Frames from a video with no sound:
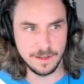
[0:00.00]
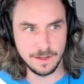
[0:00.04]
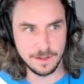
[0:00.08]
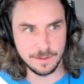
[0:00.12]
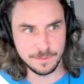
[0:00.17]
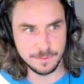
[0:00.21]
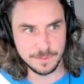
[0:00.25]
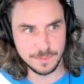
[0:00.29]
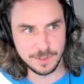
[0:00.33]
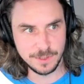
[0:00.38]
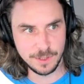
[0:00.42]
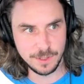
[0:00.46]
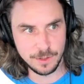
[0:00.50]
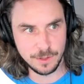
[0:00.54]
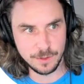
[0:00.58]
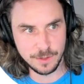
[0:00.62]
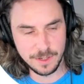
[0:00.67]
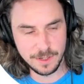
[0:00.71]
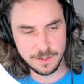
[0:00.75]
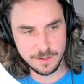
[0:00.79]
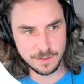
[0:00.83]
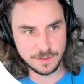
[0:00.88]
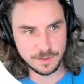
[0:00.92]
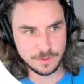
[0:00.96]
So
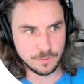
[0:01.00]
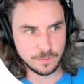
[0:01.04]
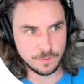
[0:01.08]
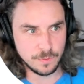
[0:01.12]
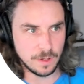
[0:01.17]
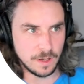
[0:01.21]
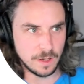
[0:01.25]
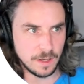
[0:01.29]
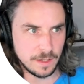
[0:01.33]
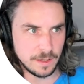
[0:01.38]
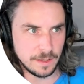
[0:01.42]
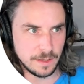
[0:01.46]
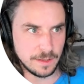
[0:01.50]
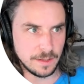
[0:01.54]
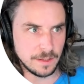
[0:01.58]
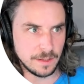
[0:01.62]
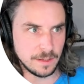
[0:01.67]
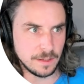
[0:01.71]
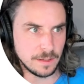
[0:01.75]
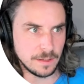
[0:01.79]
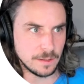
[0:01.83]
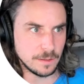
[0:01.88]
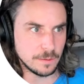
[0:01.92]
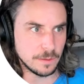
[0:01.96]
here's what
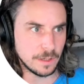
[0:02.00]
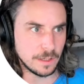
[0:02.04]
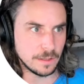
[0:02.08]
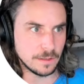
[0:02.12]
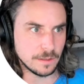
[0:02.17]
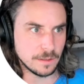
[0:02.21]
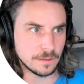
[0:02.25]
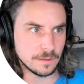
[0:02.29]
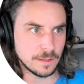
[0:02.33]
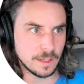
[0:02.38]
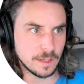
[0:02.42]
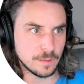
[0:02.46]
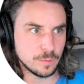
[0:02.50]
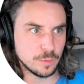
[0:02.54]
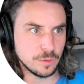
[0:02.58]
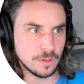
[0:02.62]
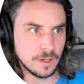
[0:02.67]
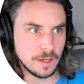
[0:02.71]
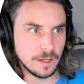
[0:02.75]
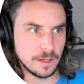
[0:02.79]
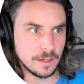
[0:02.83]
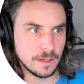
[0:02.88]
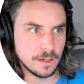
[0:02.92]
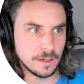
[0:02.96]
the UI looked like
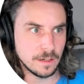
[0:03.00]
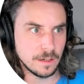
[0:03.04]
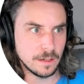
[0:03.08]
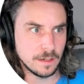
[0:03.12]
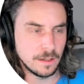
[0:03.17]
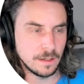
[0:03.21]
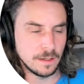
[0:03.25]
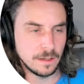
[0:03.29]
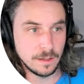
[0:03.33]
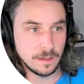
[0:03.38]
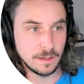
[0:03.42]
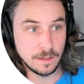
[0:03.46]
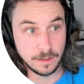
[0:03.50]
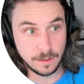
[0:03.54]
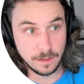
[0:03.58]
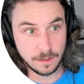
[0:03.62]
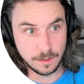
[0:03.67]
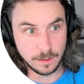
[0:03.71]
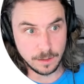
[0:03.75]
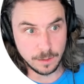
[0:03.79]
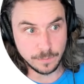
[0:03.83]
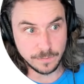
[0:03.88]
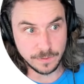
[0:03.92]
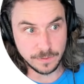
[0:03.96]
prior.
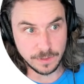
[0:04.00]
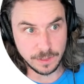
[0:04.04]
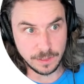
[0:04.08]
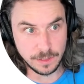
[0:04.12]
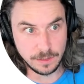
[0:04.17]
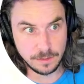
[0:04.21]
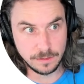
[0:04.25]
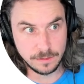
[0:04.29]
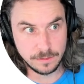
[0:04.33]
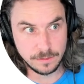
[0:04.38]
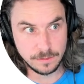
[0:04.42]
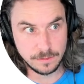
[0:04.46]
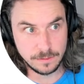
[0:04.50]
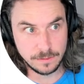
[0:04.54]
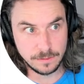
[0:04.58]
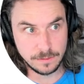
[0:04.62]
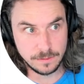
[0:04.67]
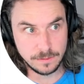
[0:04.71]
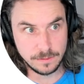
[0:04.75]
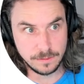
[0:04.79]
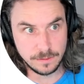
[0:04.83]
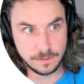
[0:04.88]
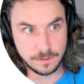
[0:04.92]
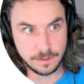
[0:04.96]
Hopefully
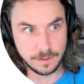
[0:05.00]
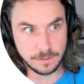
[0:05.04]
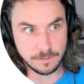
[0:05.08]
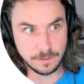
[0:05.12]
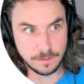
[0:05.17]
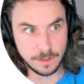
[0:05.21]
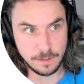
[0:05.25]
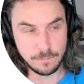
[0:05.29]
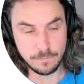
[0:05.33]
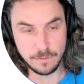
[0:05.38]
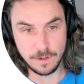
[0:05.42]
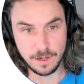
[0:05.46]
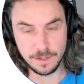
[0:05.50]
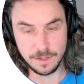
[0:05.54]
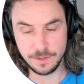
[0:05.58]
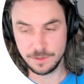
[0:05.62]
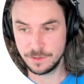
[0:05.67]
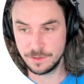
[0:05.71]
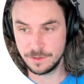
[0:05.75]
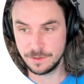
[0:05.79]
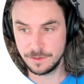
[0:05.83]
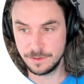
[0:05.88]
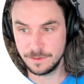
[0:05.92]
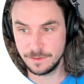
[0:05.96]
the
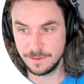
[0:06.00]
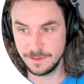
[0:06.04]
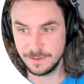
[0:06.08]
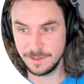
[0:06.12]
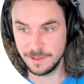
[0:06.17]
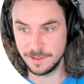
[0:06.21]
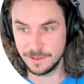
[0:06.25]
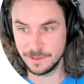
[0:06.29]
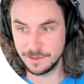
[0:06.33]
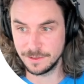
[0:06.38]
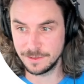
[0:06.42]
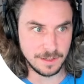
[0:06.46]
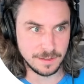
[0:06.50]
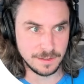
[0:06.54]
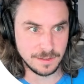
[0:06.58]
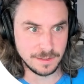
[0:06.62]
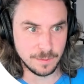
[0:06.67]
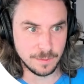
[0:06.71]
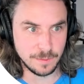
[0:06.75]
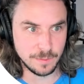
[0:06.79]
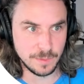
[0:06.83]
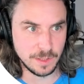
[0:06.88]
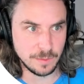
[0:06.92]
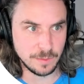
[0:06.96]
refresh yields
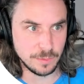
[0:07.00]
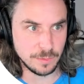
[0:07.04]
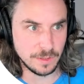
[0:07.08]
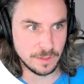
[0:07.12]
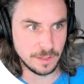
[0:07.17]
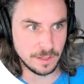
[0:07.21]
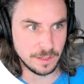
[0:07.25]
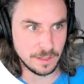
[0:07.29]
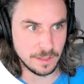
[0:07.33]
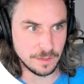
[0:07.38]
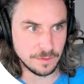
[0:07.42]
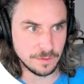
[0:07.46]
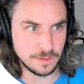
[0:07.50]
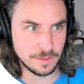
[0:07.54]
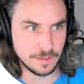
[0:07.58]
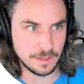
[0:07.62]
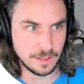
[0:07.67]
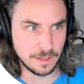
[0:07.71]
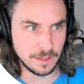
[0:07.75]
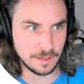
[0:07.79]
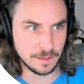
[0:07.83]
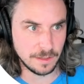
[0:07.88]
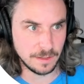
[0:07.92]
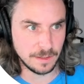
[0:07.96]
something pretty
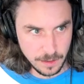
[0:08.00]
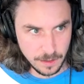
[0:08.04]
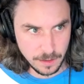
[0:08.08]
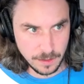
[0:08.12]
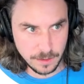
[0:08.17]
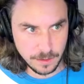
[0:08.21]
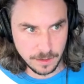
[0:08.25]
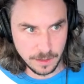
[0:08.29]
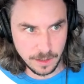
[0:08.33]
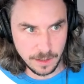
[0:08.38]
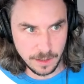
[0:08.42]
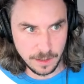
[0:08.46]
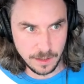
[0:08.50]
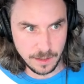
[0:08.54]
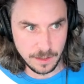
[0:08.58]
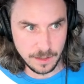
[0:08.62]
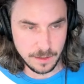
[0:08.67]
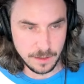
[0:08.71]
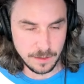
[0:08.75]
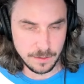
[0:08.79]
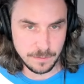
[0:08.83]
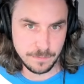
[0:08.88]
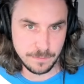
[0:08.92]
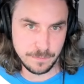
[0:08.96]
interesting.
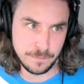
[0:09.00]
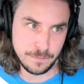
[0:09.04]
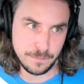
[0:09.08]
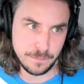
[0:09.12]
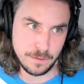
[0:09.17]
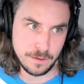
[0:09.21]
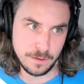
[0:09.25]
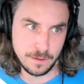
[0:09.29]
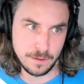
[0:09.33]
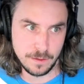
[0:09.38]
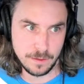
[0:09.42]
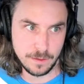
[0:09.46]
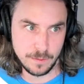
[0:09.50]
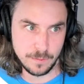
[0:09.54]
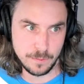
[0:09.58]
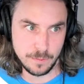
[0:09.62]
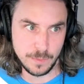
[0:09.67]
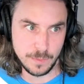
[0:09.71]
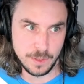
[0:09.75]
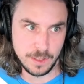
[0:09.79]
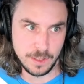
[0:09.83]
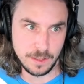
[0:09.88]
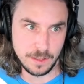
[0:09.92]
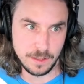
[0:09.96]
Life,
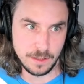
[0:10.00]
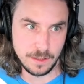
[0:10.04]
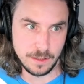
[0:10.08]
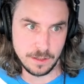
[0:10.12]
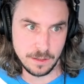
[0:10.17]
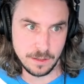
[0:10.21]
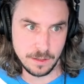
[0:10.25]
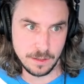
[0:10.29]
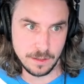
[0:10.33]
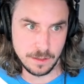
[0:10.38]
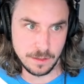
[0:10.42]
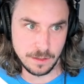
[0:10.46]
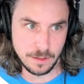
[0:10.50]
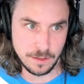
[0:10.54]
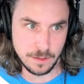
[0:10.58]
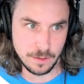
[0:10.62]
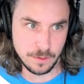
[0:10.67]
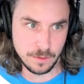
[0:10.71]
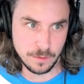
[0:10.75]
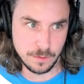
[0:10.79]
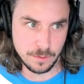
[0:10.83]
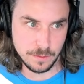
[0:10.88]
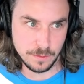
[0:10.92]
me, you.